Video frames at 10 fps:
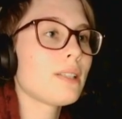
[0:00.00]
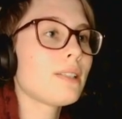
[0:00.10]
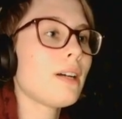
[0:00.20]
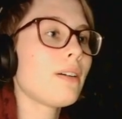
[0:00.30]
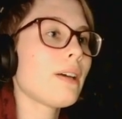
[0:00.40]

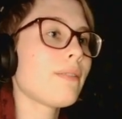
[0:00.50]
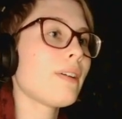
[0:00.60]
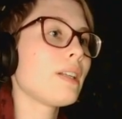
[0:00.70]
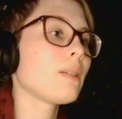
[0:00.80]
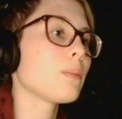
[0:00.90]
Sell that
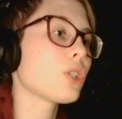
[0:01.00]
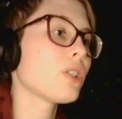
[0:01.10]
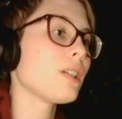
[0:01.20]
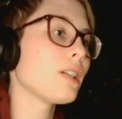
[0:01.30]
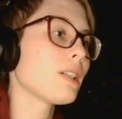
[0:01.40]
vending
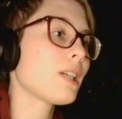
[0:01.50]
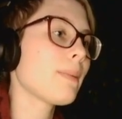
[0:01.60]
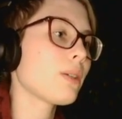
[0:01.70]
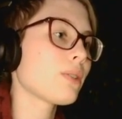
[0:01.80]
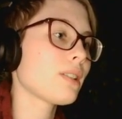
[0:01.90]
machine. Give
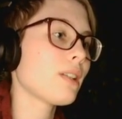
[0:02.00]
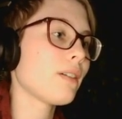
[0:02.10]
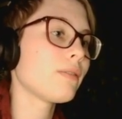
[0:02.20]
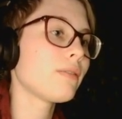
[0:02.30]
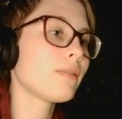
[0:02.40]
me those
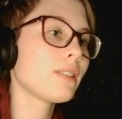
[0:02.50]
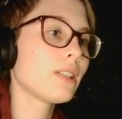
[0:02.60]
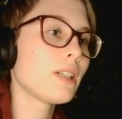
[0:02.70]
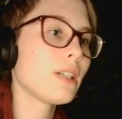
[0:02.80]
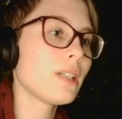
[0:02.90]
stuff.
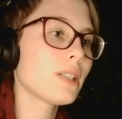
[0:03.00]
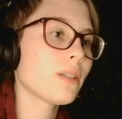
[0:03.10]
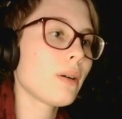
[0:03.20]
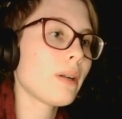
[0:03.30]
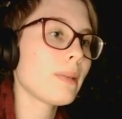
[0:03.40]

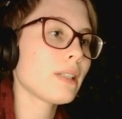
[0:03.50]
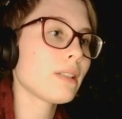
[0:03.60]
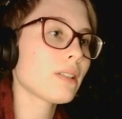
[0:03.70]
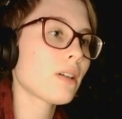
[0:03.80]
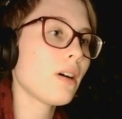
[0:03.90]
0 enemies in
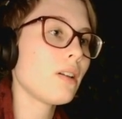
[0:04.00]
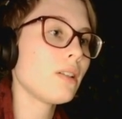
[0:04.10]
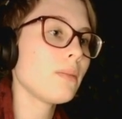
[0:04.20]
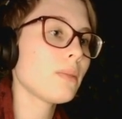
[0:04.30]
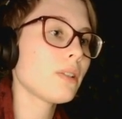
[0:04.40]
this
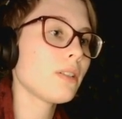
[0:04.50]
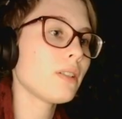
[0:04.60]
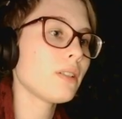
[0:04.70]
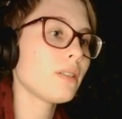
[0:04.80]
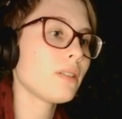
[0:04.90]
column.
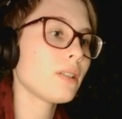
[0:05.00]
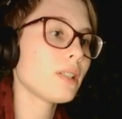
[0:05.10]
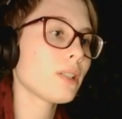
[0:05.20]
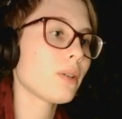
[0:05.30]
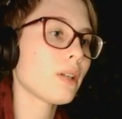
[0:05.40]
Good.
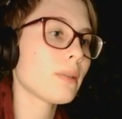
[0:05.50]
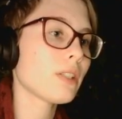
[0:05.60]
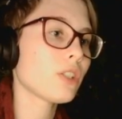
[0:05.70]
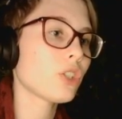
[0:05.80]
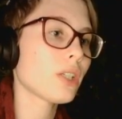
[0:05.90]
0
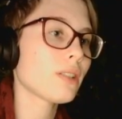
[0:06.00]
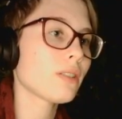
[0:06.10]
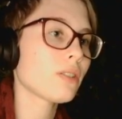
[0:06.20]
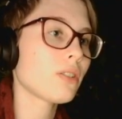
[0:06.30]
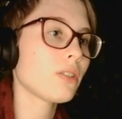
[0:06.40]
enemies
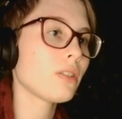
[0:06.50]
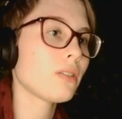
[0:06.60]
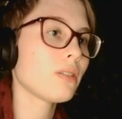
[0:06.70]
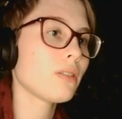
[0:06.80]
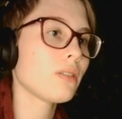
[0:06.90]
adjacent. Good.
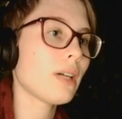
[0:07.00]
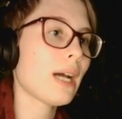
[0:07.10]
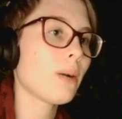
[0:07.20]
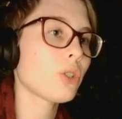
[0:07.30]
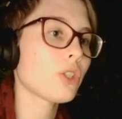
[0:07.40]

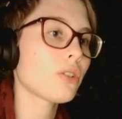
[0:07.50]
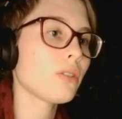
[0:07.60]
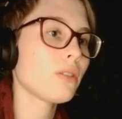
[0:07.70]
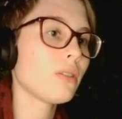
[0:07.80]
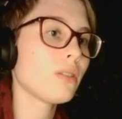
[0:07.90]
Ouch.
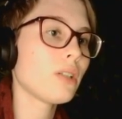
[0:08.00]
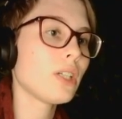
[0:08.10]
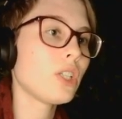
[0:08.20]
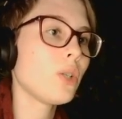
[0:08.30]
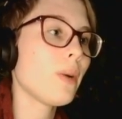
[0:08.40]

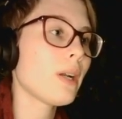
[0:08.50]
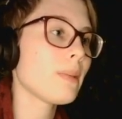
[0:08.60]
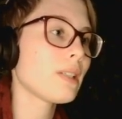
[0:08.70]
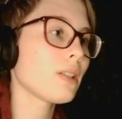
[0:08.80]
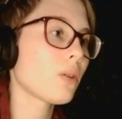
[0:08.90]
2
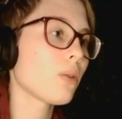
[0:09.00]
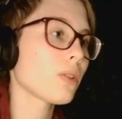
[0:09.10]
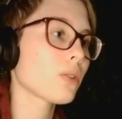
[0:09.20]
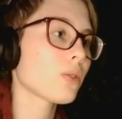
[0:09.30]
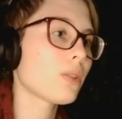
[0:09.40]
enemies in the
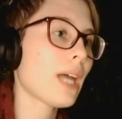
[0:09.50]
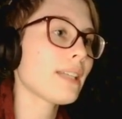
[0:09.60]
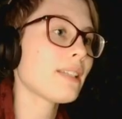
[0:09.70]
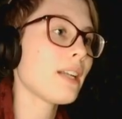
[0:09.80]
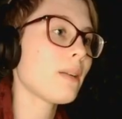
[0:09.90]
corners.
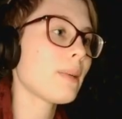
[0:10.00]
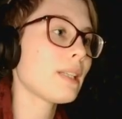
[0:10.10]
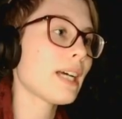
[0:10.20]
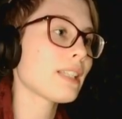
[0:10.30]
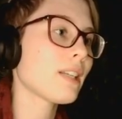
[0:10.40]
That's an enemy.
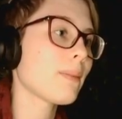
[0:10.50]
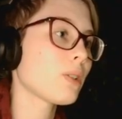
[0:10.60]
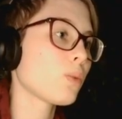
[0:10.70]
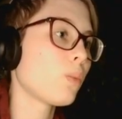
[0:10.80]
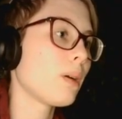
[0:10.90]
That's an
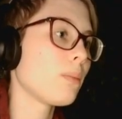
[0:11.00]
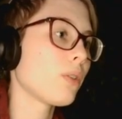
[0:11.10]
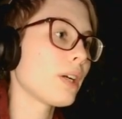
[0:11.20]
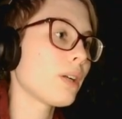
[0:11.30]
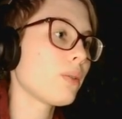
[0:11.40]
enemy. There's one
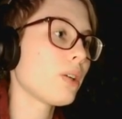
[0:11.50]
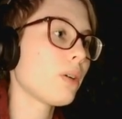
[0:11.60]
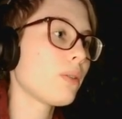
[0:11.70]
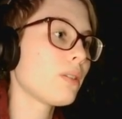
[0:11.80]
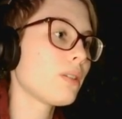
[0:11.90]
more I don't know.
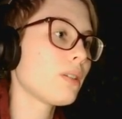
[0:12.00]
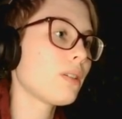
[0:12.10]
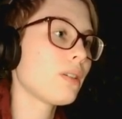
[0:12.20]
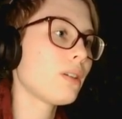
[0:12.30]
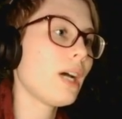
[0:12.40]

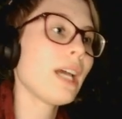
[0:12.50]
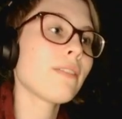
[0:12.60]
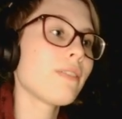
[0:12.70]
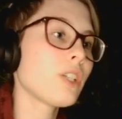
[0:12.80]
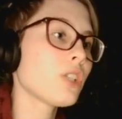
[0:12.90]
I
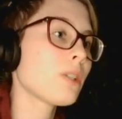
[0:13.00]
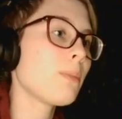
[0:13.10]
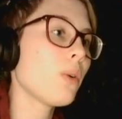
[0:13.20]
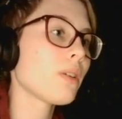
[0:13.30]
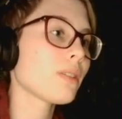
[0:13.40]
can finish this
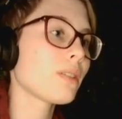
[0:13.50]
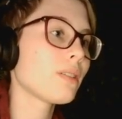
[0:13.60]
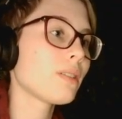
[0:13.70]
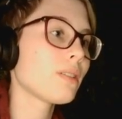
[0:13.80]
board.